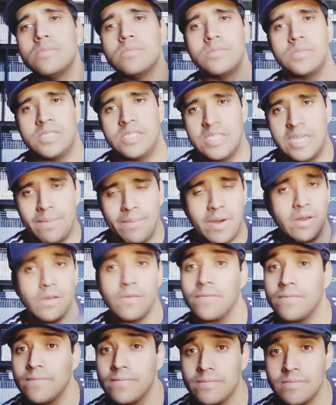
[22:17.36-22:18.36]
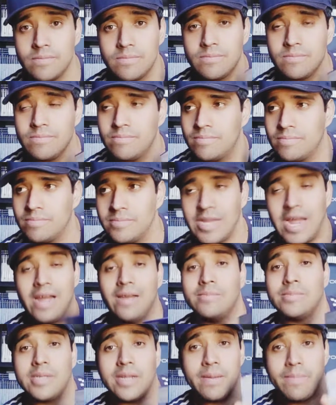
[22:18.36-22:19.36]
the amount of
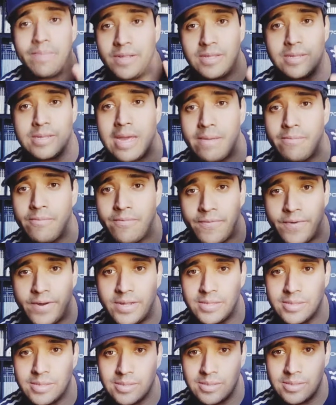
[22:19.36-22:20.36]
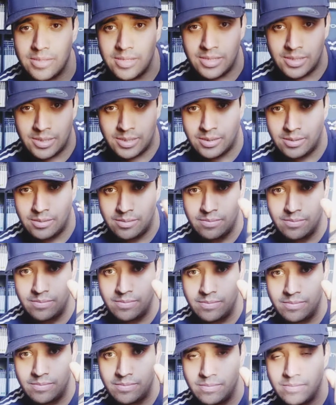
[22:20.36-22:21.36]
times that I play this game with friends is
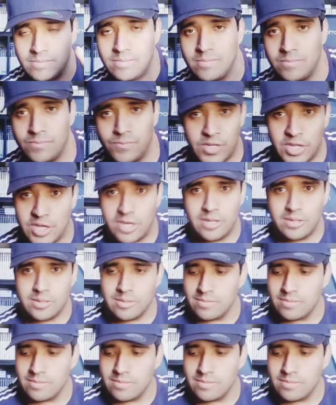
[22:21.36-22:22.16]
ridiculous.